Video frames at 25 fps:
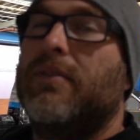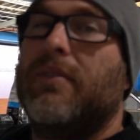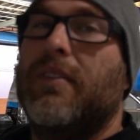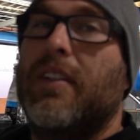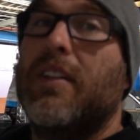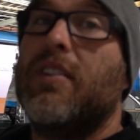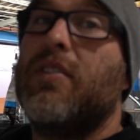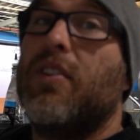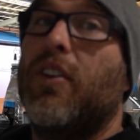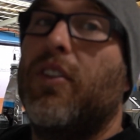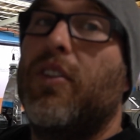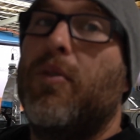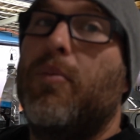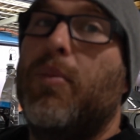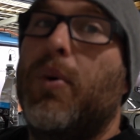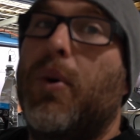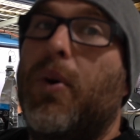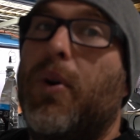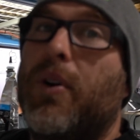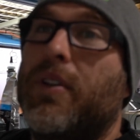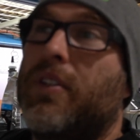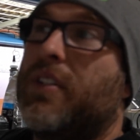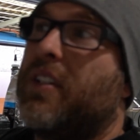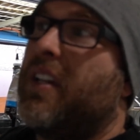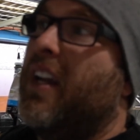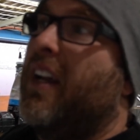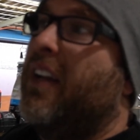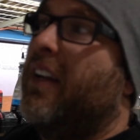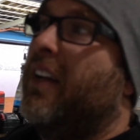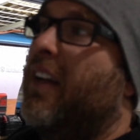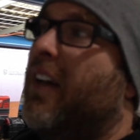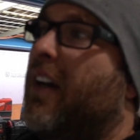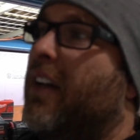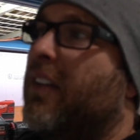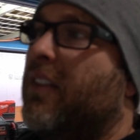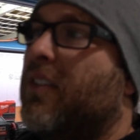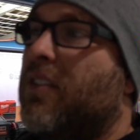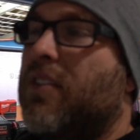it's on the board, it's getting
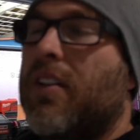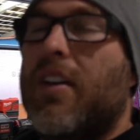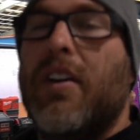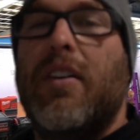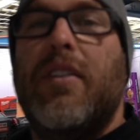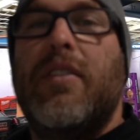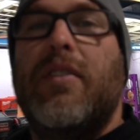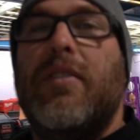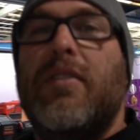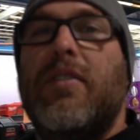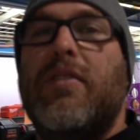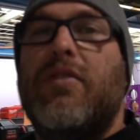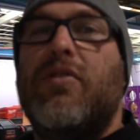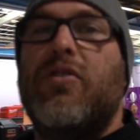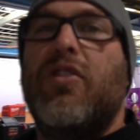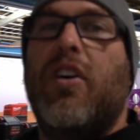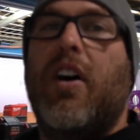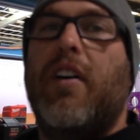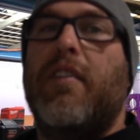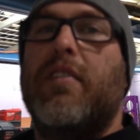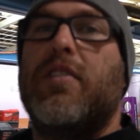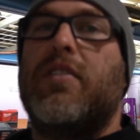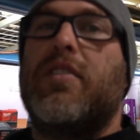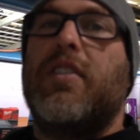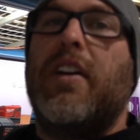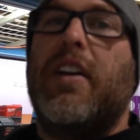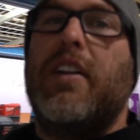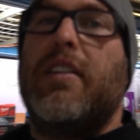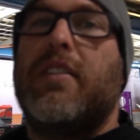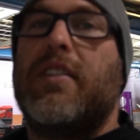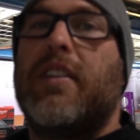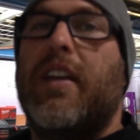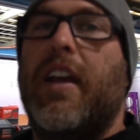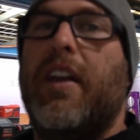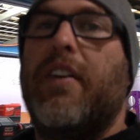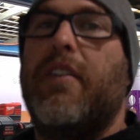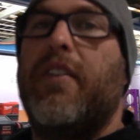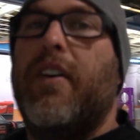done. So driver's seat's
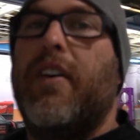getting